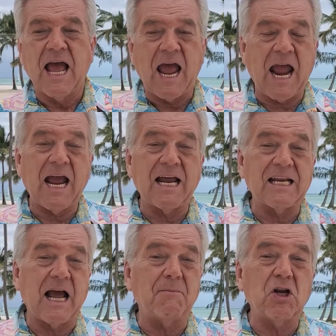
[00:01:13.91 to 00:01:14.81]
and
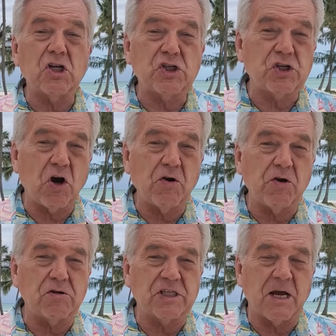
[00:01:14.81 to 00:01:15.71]
I'm going to show
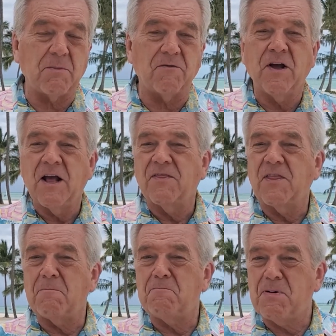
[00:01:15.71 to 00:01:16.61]
you some of
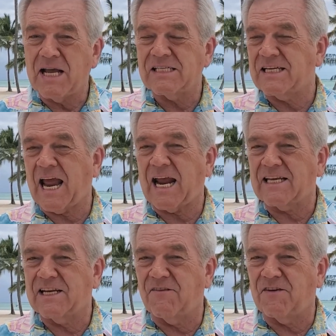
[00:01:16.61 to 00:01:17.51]
the best
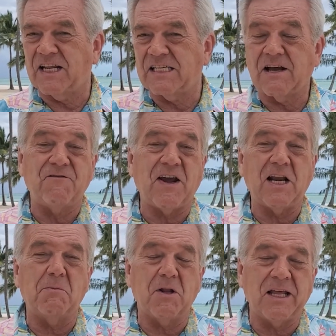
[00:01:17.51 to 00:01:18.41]
activities
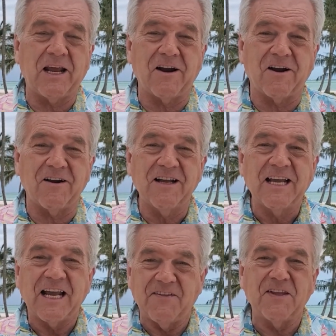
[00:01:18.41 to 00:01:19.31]
available here
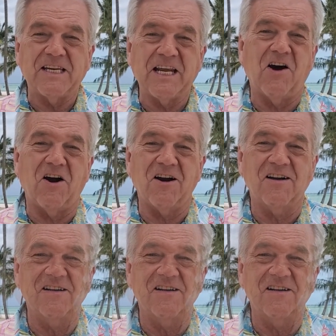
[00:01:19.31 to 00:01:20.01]
in the DR.